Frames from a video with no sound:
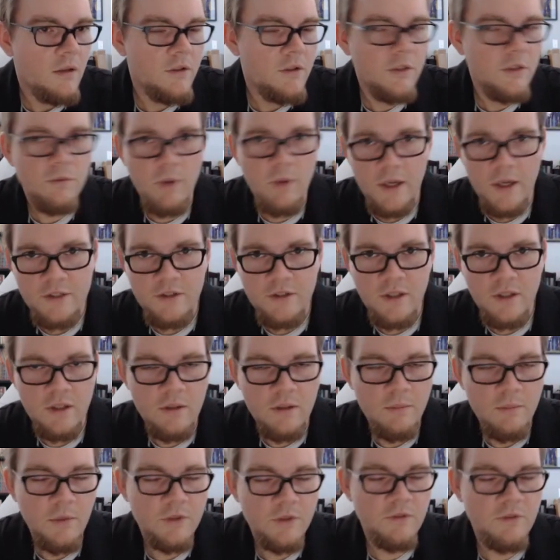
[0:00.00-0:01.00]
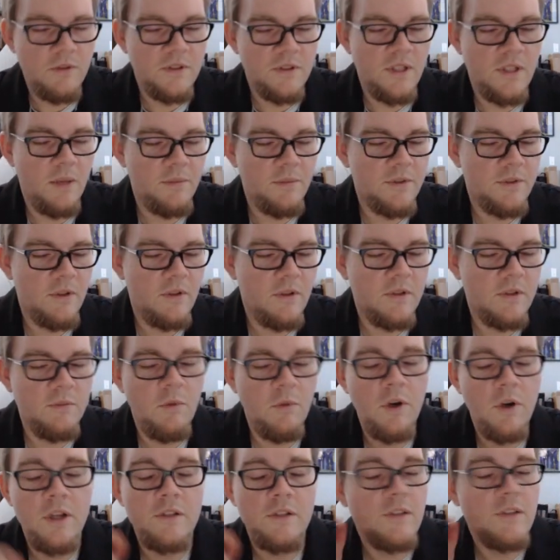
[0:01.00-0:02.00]
Just watched the most recent episode
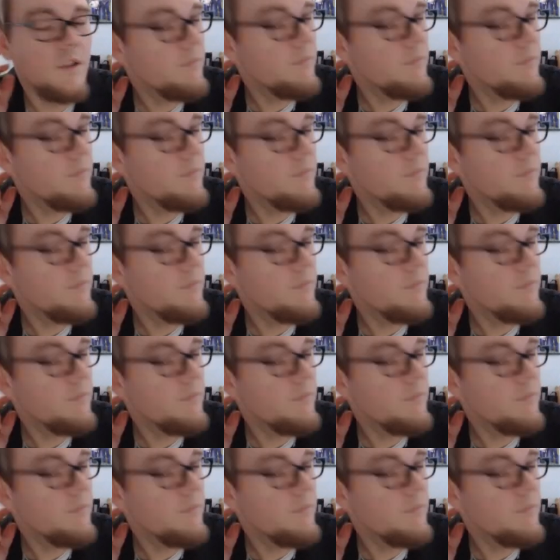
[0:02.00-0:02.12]
this morning,